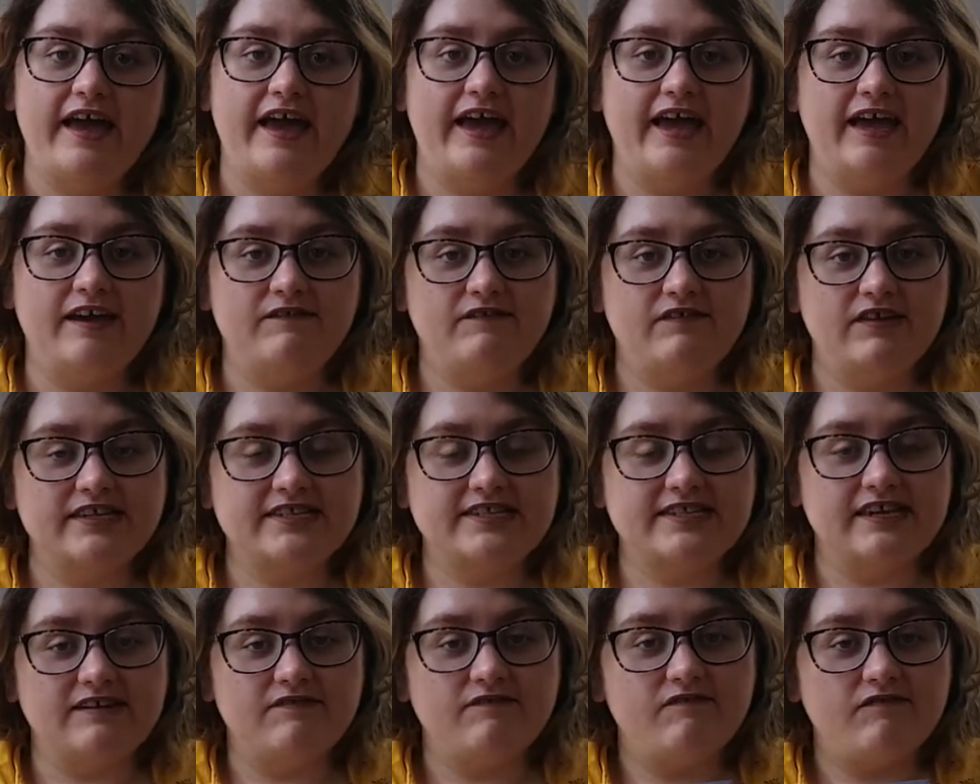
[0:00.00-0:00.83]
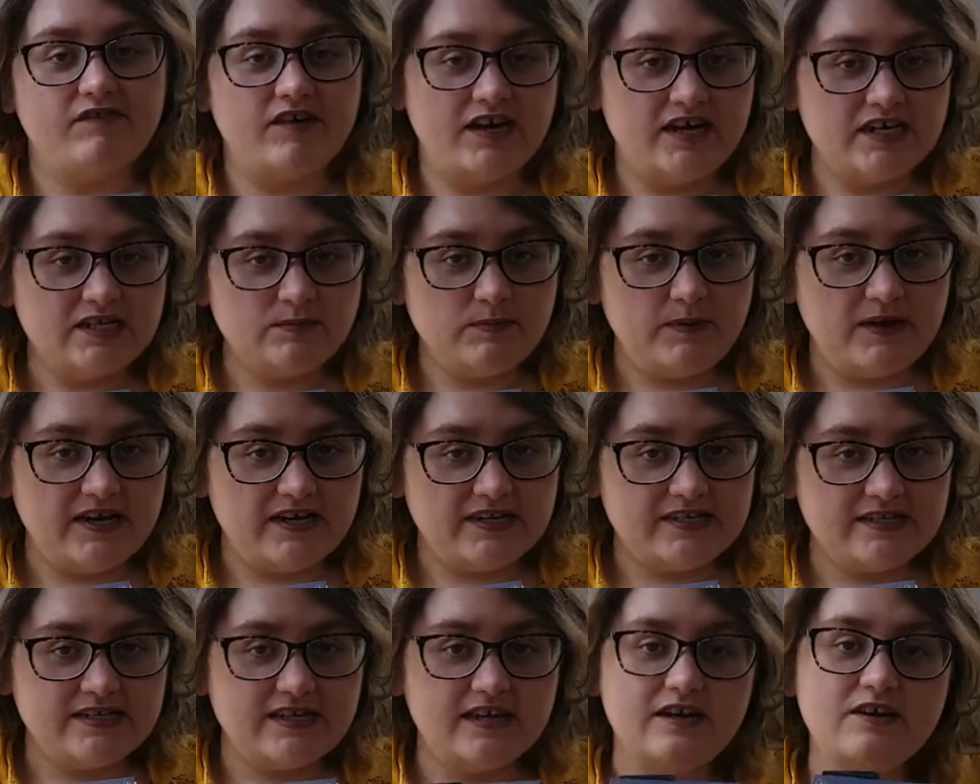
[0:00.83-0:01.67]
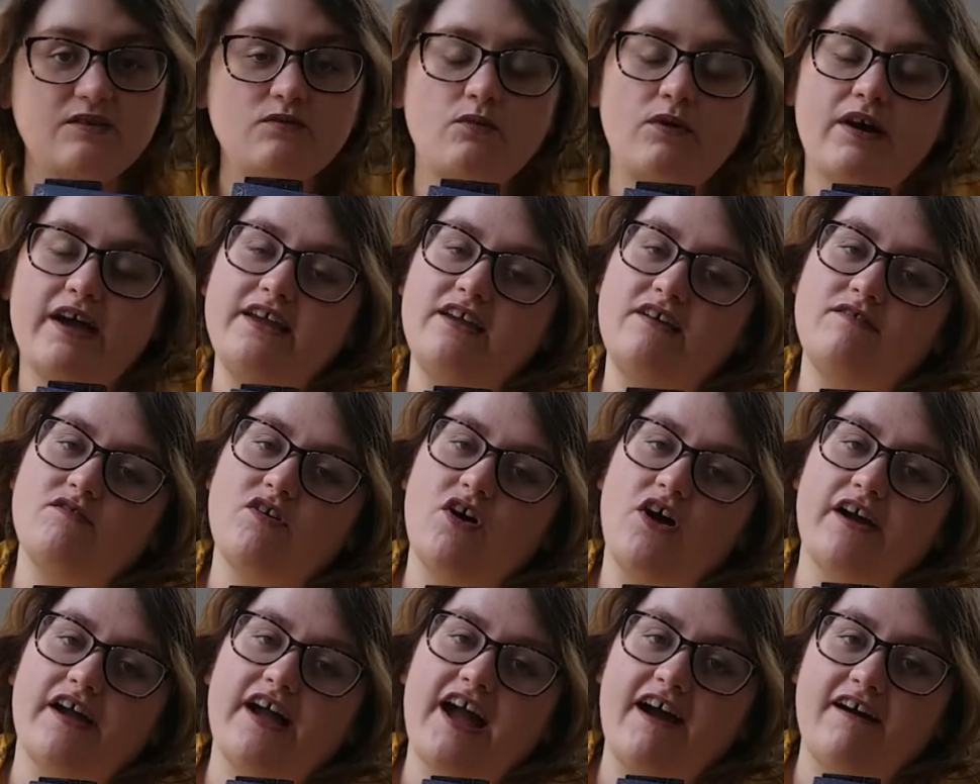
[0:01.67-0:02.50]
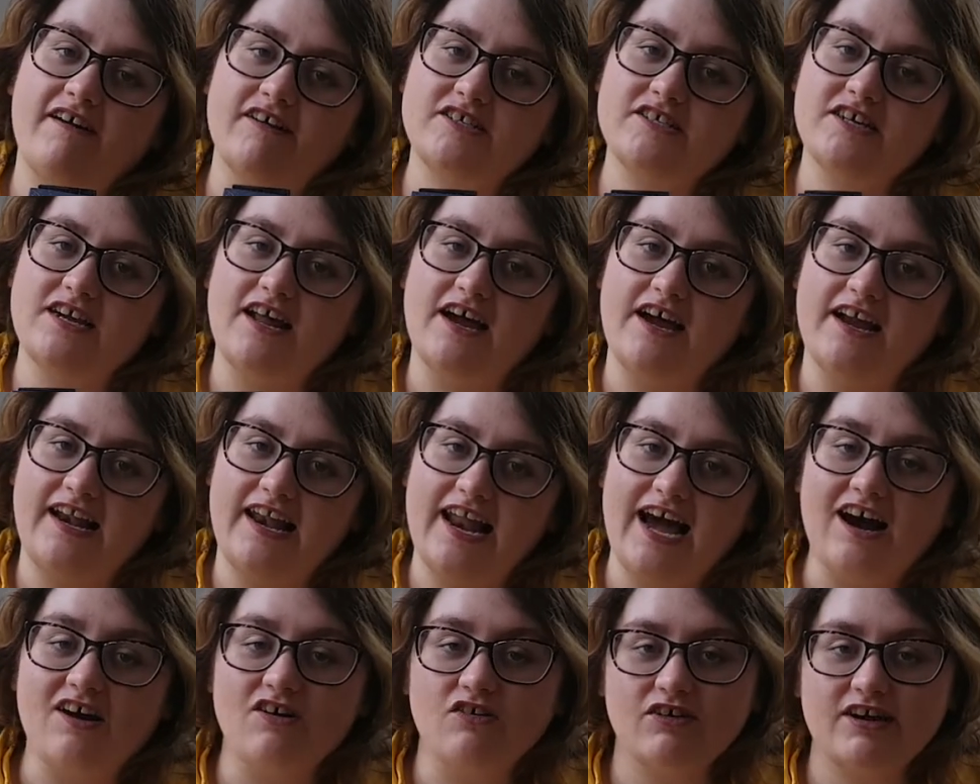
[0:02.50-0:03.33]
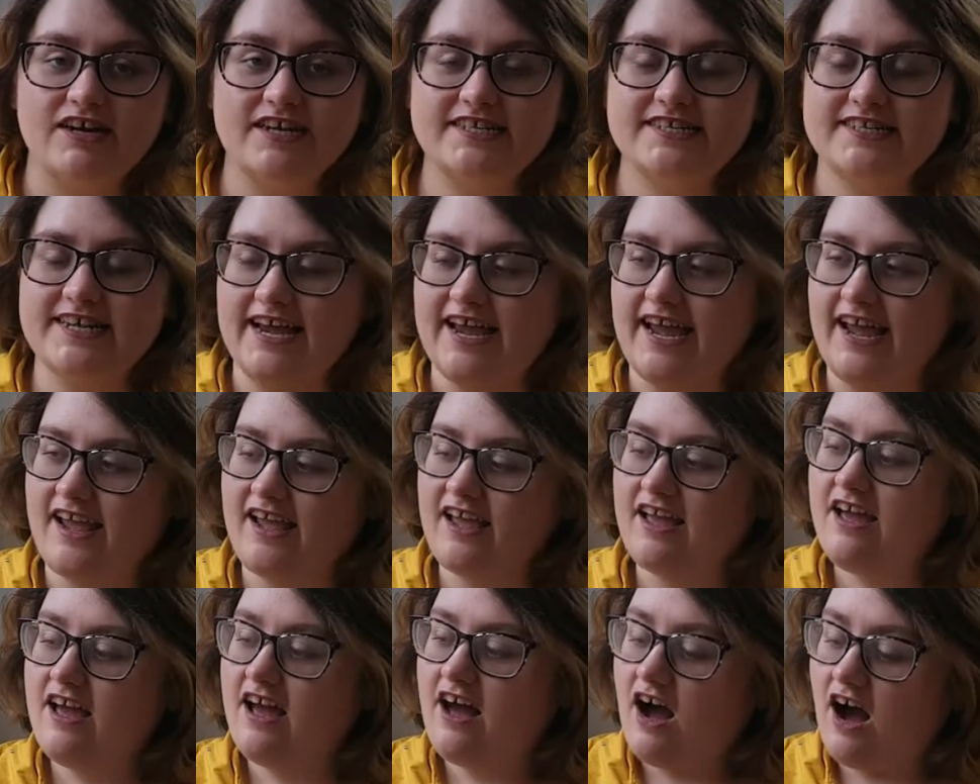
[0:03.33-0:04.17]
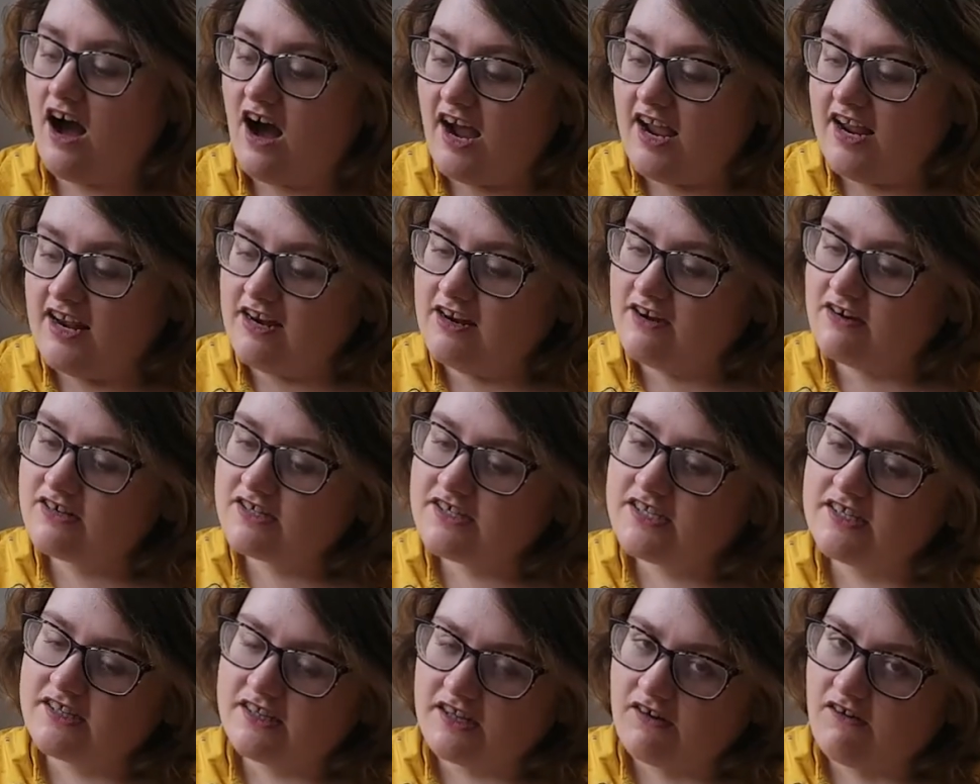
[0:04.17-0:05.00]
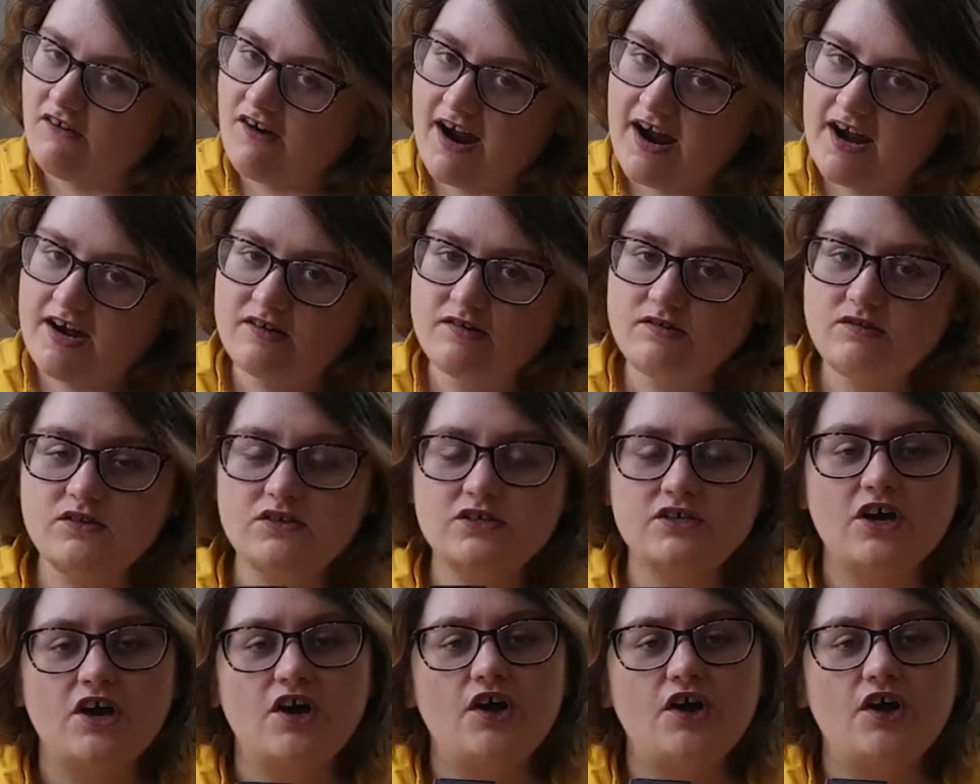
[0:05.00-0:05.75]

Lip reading: If it's in first person, where you've got a character like Lowry saying, I looked at the ground.